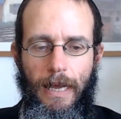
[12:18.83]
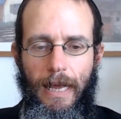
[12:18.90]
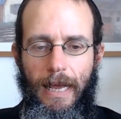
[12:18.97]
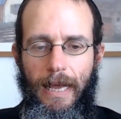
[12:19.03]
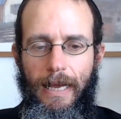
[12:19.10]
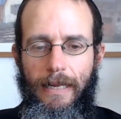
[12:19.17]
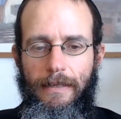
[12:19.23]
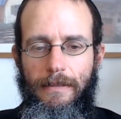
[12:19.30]

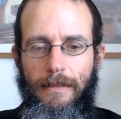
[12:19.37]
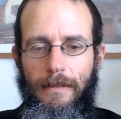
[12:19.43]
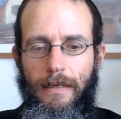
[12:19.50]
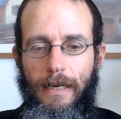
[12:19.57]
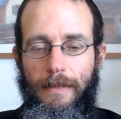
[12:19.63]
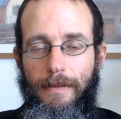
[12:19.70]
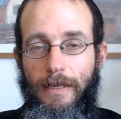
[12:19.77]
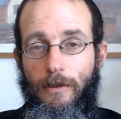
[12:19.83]
And
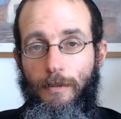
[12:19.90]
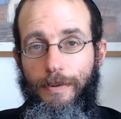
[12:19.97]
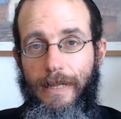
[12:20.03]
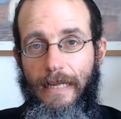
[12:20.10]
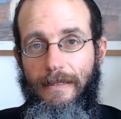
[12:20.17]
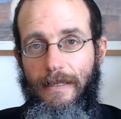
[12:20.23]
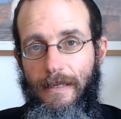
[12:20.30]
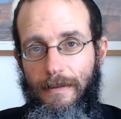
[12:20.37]
then you
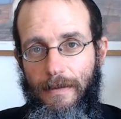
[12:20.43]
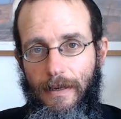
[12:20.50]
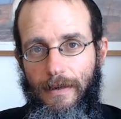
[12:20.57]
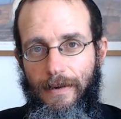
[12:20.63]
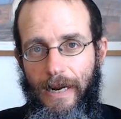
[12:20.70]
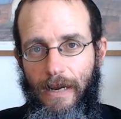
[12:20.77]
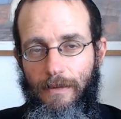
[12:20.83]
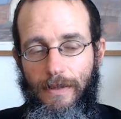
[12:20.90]
plant it in the
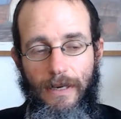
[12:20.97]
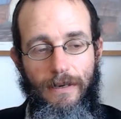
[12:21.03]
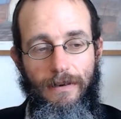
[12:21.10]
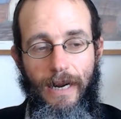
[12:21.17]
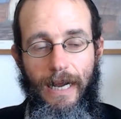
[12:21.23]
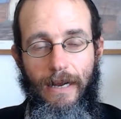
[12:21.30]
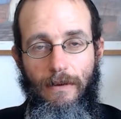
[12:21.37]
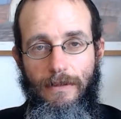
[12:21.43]
ground. The
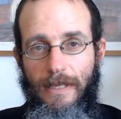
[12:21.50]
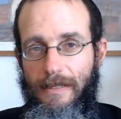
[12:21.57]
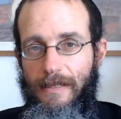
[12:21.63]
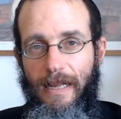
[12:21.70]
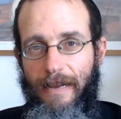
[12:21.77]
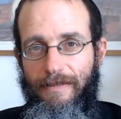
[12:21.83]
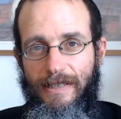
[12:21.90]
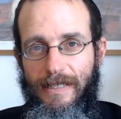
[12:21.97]
ground doesn't
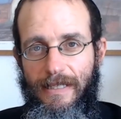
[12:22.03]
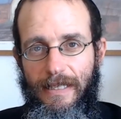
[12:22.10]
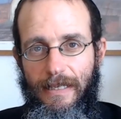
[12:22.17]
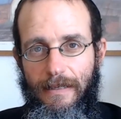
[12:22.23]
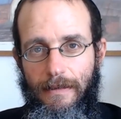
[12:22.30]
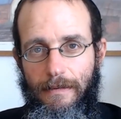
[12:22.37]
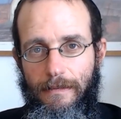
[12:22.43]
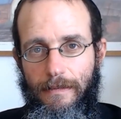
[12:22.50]
have a
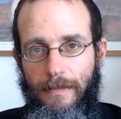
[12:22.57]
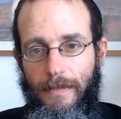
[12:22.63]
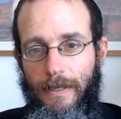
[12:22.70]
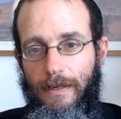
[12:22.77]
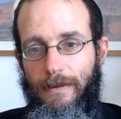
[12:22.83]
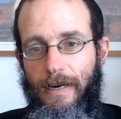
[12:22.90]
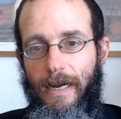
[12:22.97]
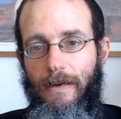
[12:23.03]
seed. The
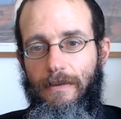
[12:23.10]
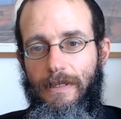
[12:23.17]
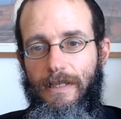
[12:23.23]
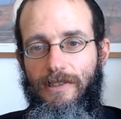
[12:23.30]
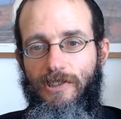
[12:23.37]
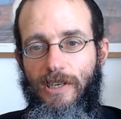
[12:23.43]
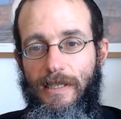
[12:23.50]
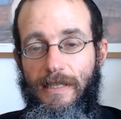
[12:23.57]
ground
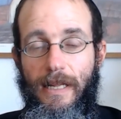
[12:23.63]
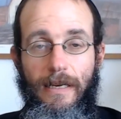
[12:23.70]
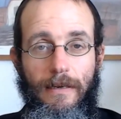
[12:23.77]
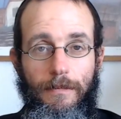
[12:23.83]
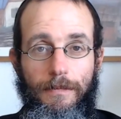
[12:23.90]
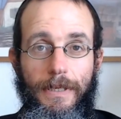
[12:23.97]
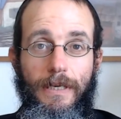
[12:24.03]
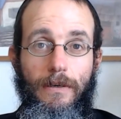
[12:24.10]
is just like a
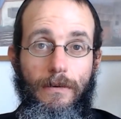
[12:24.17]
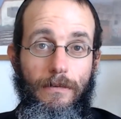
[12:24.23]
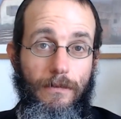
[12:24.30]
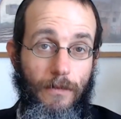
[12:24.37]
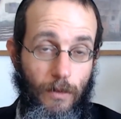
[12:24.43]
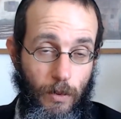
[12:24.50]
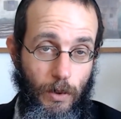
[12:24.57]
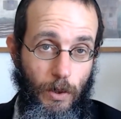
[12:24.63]
big
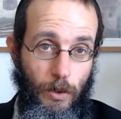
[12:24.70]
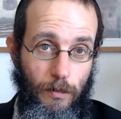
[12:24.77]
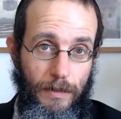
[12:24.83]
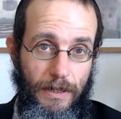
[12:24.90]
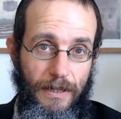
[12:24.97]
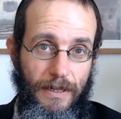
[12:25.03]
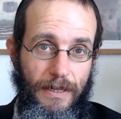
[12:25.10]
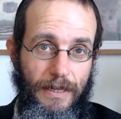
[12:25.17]

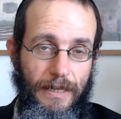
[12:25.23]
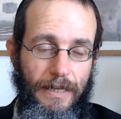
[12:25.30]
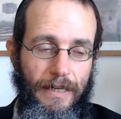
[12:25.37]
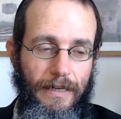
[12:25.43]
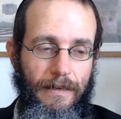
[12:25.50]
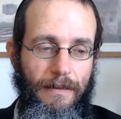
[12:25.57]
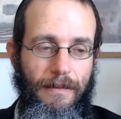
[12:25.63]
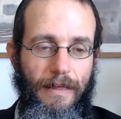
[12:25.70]
womb
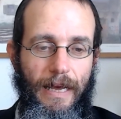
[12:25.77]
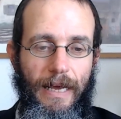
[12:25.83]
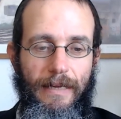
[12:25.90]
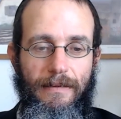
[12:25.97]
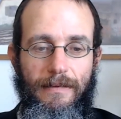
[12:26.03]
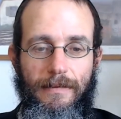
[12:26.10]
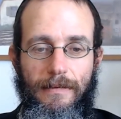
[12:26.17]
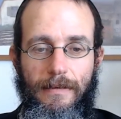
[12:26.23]

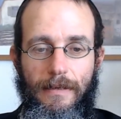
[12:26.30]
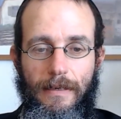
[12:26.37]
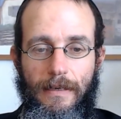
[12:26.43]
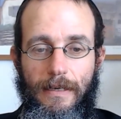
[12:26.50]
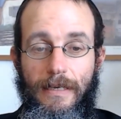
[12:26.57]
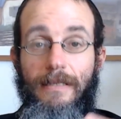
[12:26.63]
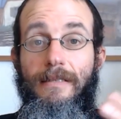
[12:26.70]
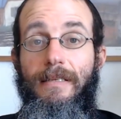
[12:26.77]
that
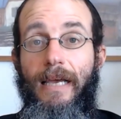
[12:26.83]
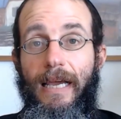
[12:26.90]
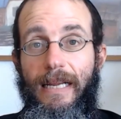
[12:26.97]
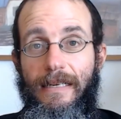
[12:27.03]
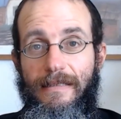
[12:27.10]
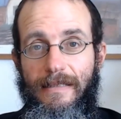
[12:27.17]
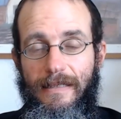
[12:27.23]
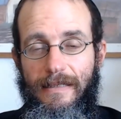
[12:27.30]

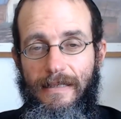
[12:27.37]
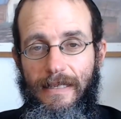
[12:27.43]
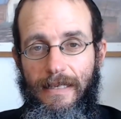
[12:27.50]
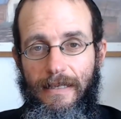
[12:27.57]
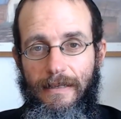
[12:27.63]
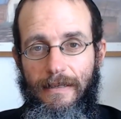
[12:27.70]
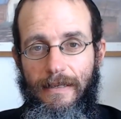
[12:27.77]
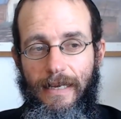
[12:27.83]
contains the
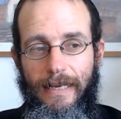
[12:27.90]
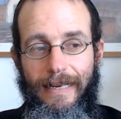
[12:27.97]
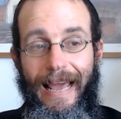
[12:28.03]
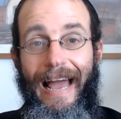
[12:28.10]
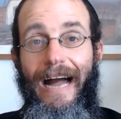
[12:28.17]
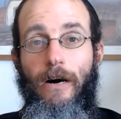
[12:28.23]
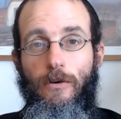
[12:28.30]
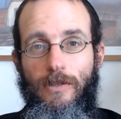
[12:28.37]
seed and
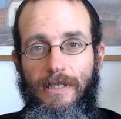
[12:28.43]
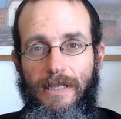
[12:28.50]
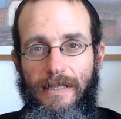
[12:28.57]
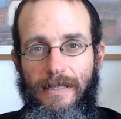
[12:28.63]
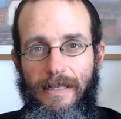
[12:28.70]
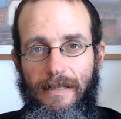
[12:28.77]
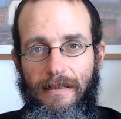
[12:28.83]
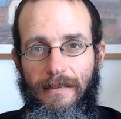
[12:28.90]

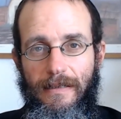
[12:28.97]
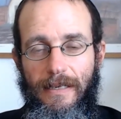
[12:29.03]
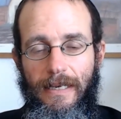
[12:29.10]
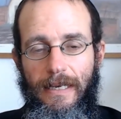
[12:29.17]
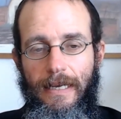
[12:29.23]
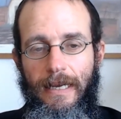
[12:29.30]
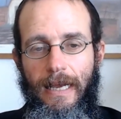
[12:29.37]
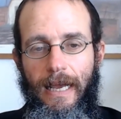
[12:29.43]
houses it,
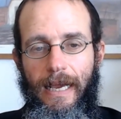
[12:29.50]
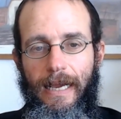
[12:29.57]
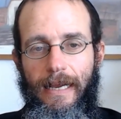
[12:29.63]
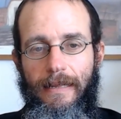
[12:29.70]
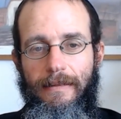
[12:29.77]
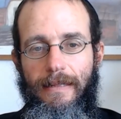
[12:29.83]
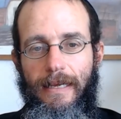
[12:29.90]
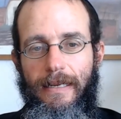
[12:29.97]

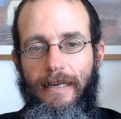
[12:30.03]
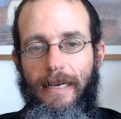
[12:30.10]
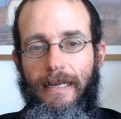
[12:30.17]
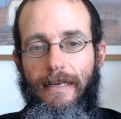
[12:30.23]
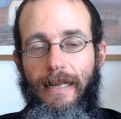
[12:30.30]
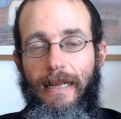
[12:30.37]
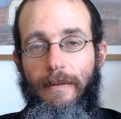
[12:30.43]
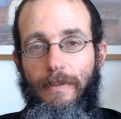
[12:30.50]
and then
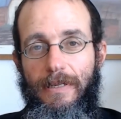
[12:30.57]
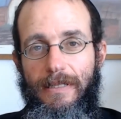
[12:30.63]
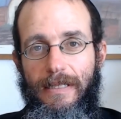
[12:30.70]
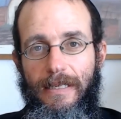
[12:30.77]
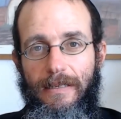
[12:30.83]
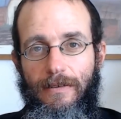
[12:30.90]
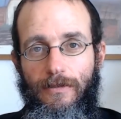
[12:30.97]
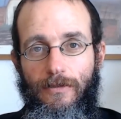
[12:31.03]
enables
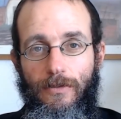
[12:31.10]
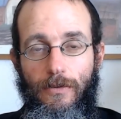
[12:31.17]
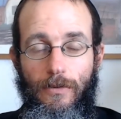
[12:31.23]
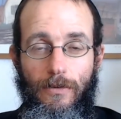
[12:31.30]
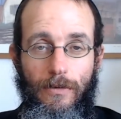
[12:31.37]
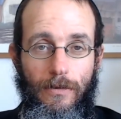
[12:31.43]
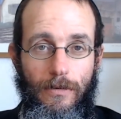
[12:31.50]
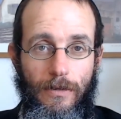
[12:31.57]
it
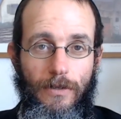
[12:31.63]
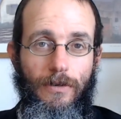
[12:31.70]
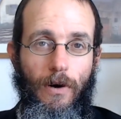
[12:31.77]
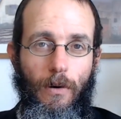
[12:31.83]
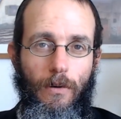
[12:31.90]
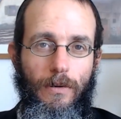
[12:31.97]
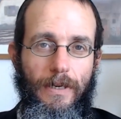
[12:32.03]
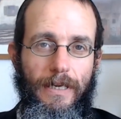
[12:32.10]
to
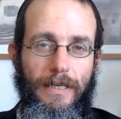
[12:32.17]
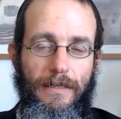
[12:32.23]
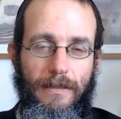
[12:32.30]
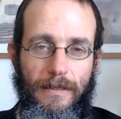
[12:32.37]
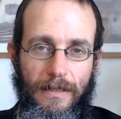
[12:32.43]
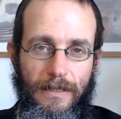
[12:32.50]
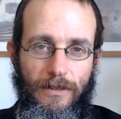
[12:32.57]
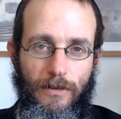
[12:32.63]
grow
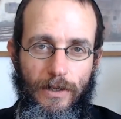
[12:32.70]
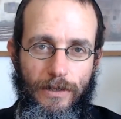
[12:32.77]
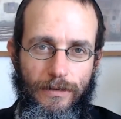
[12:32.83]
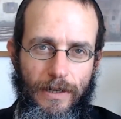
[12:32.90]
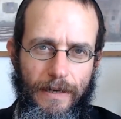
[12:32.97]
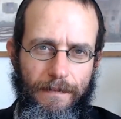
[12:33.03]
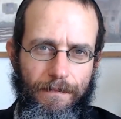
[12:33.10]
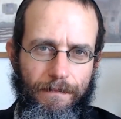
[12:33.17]
into a
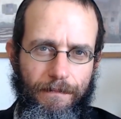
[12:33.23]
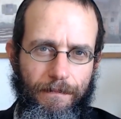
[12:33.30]
tree.